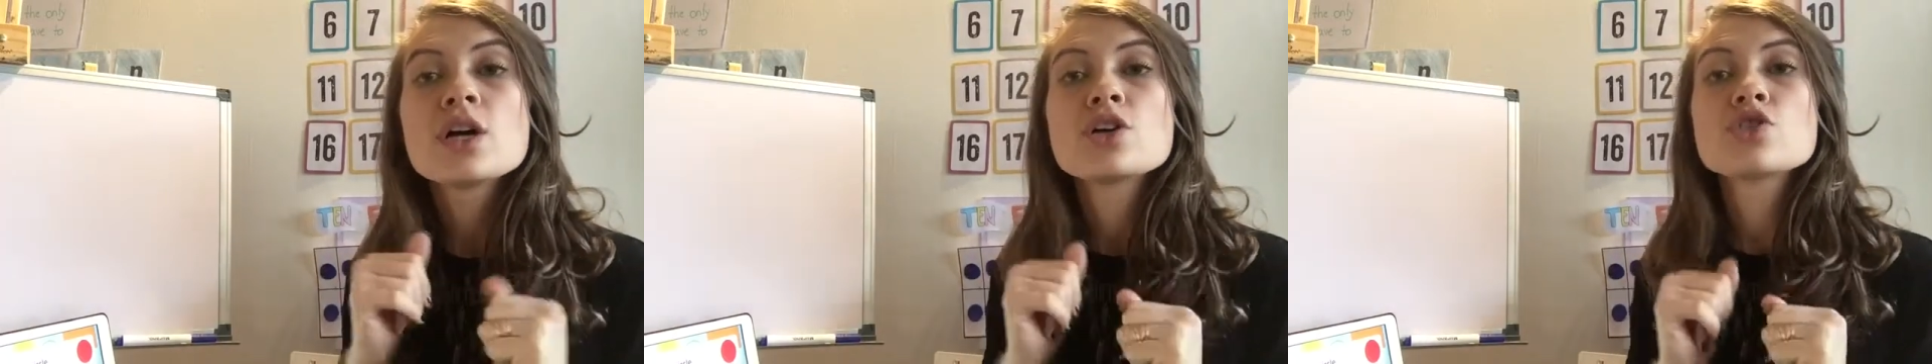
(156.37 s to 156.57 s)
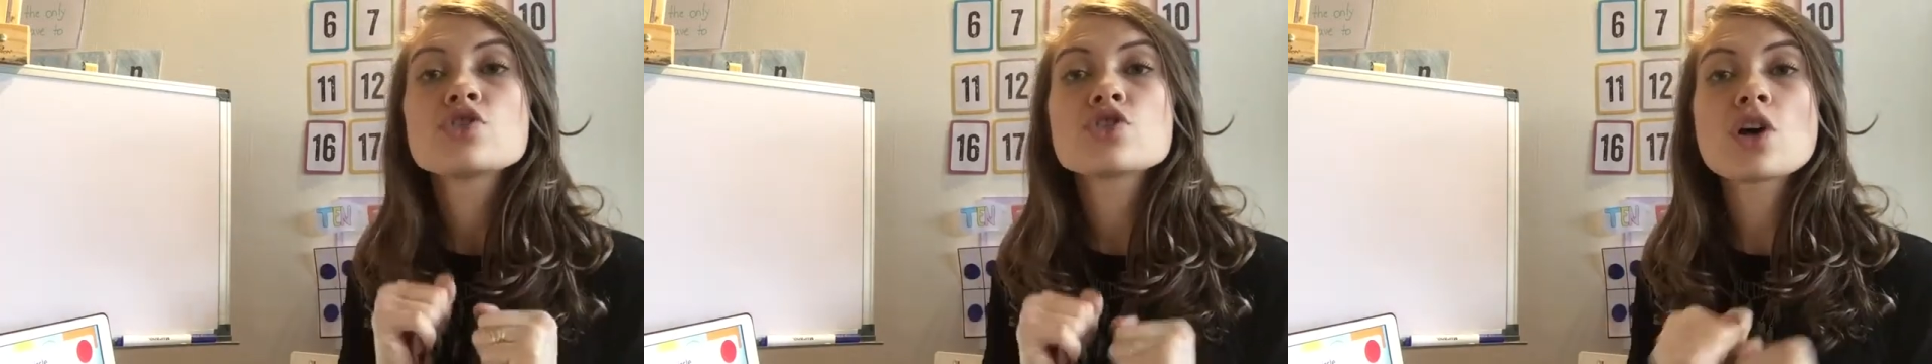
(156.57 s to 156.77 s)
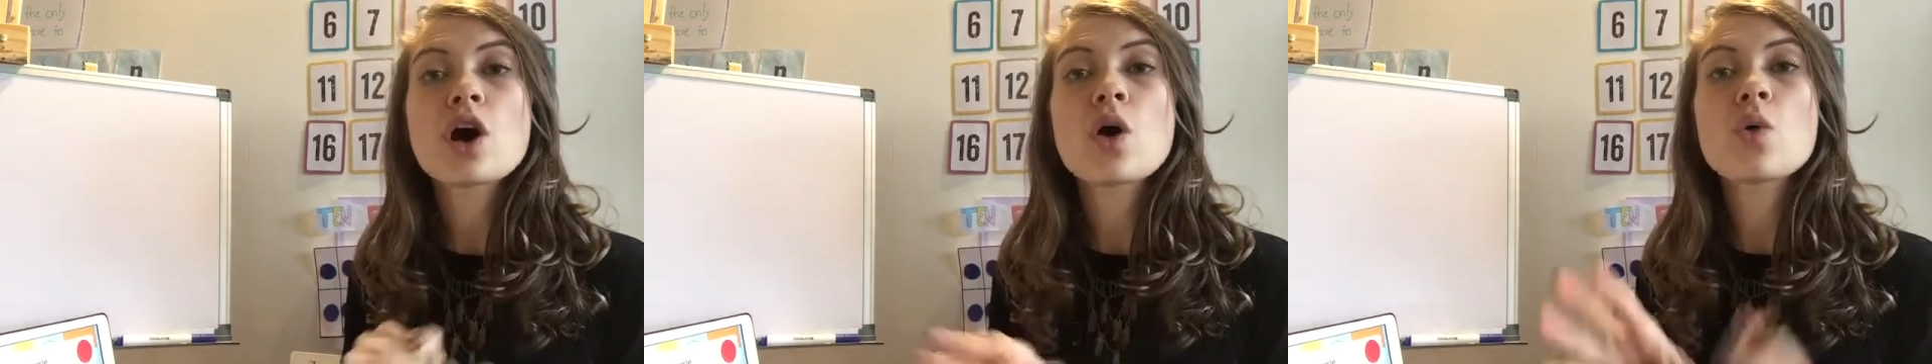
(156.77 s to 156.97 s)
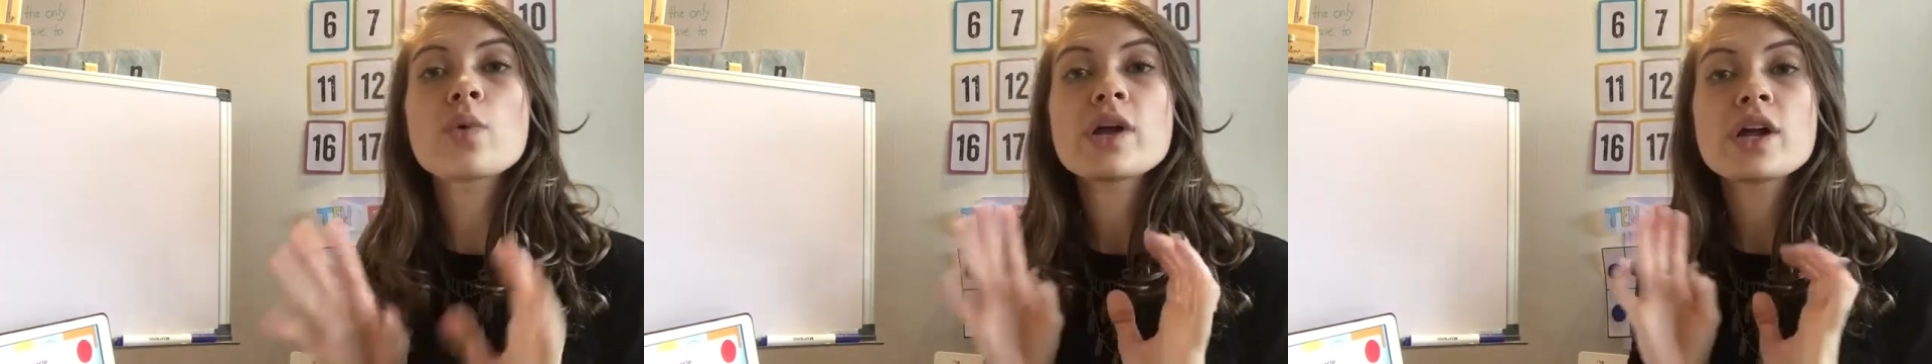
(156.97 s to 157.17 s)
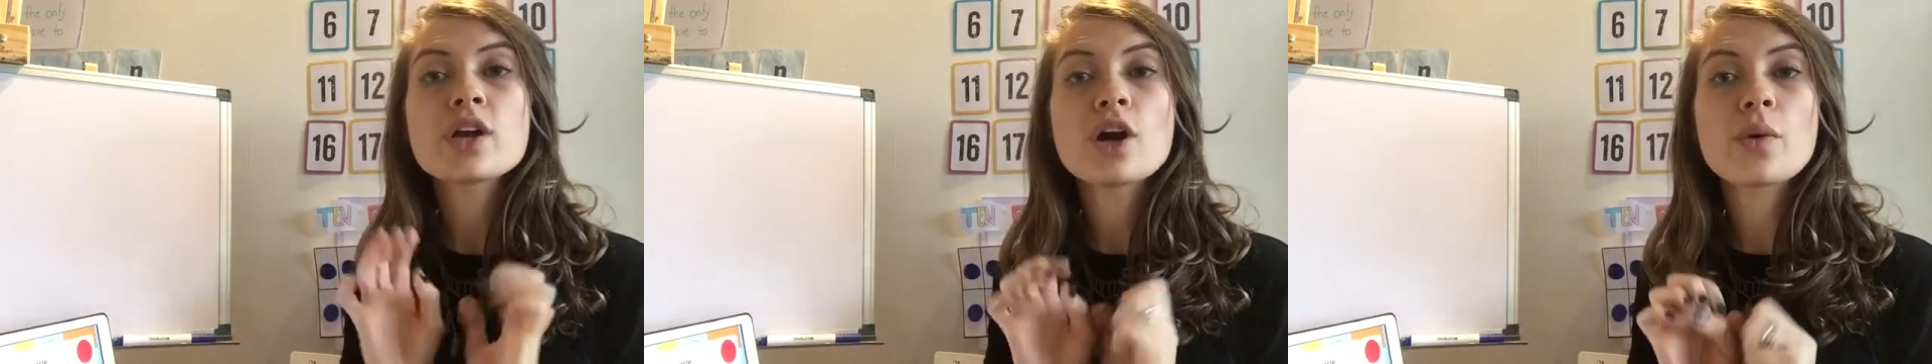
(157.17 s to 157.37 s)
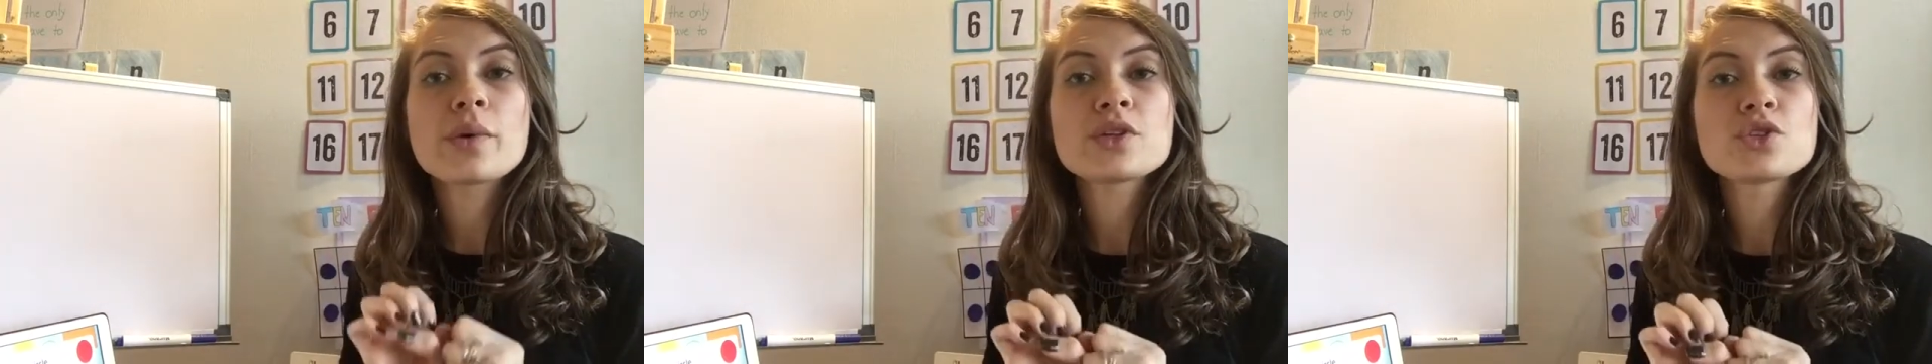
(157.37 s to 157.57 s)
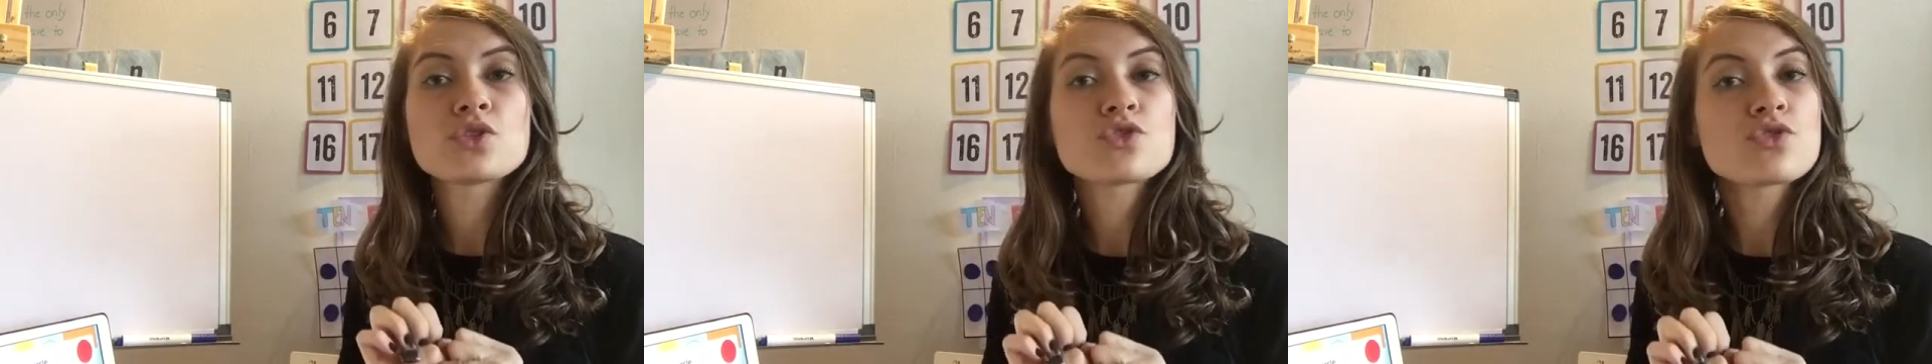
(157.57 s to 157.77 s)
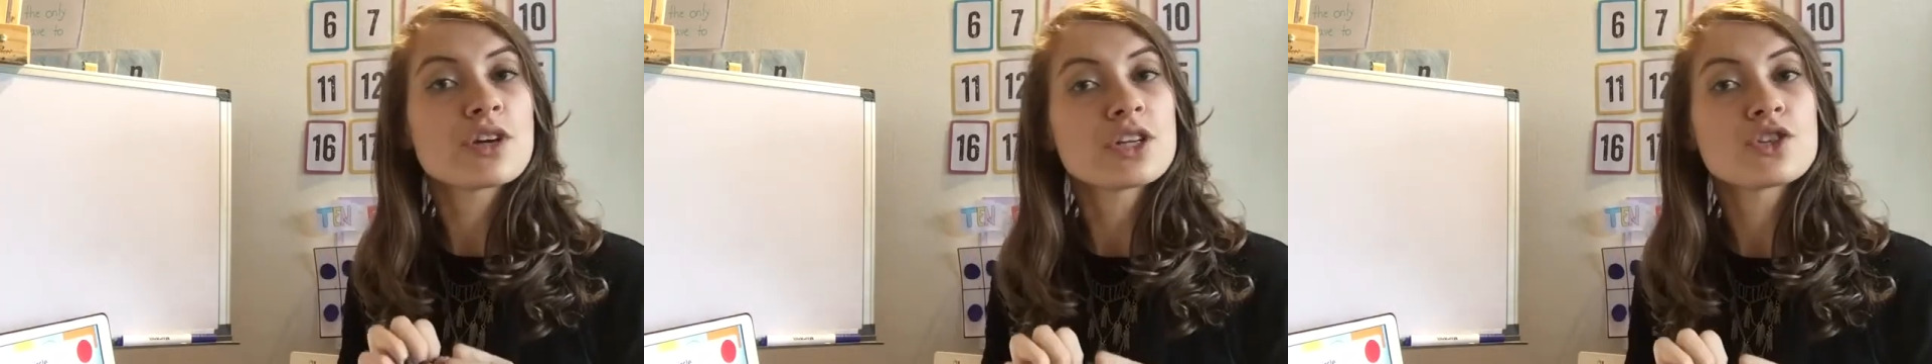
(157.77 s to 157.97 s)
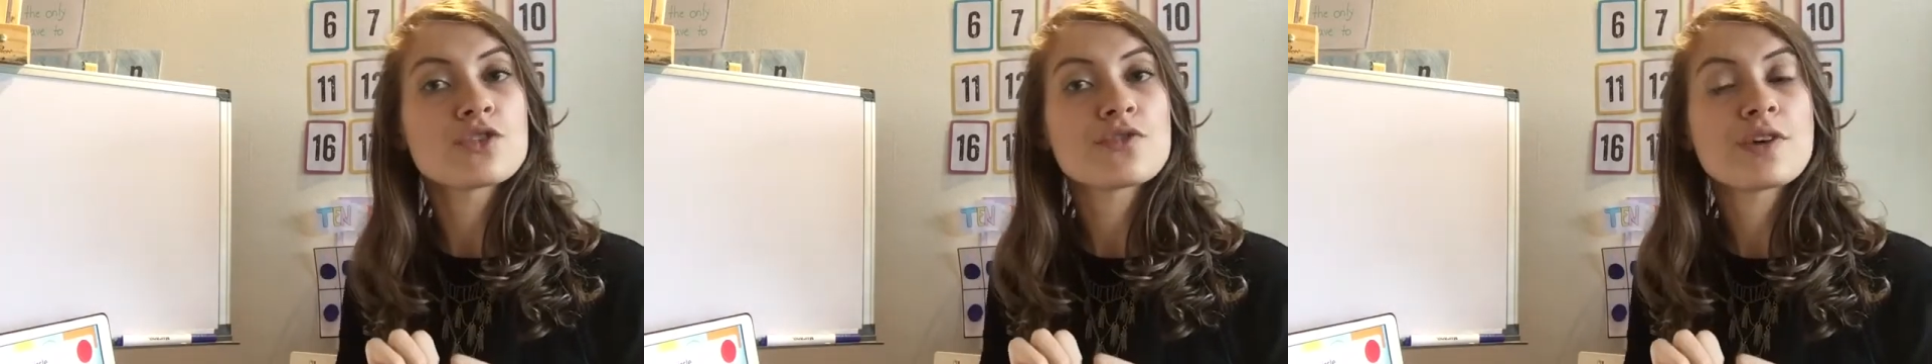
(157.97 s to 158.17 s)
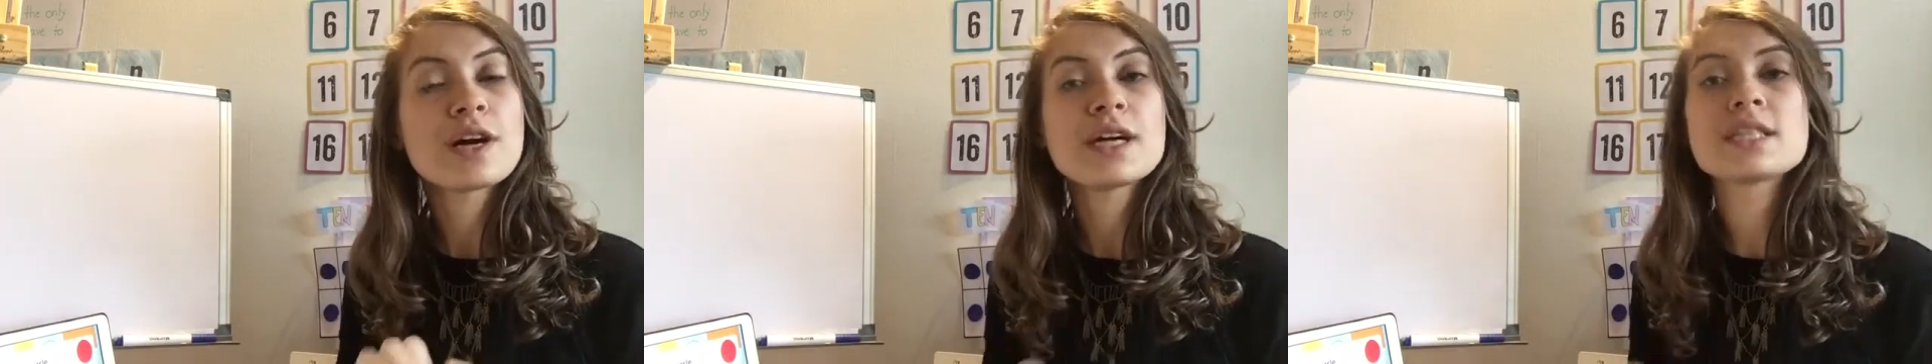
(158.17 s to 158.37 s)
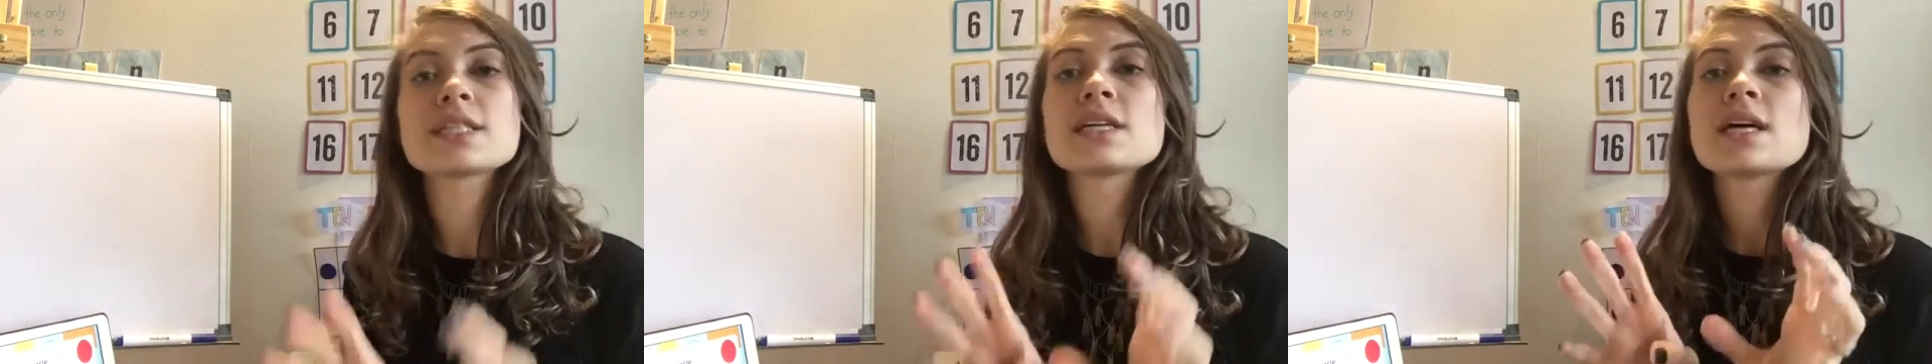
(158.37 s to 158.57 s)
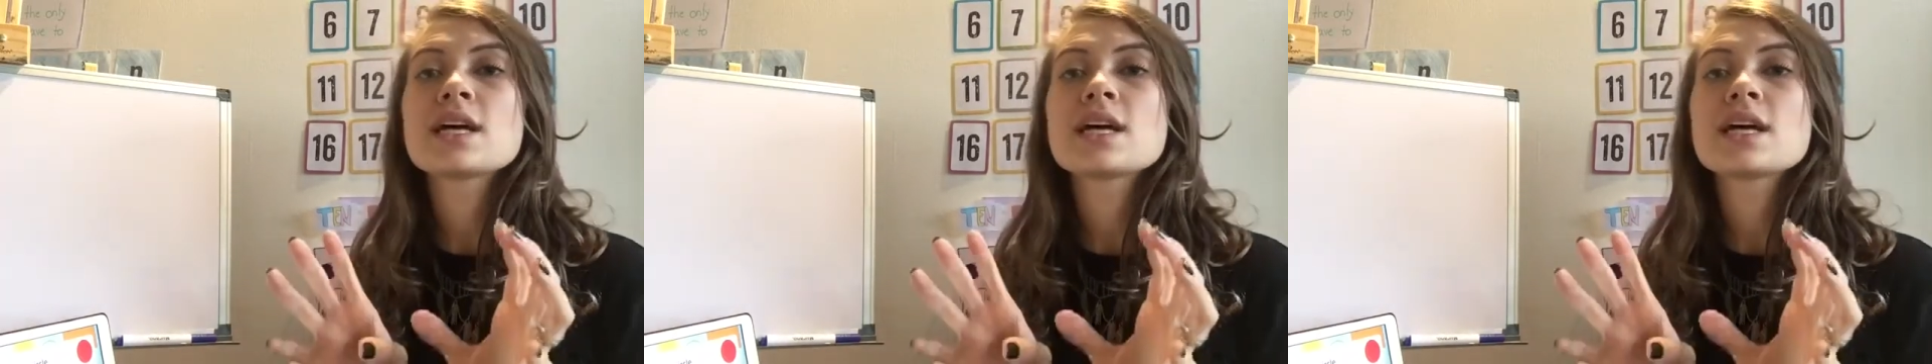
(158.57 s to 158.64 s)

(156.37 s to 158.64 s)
so we are going to try to find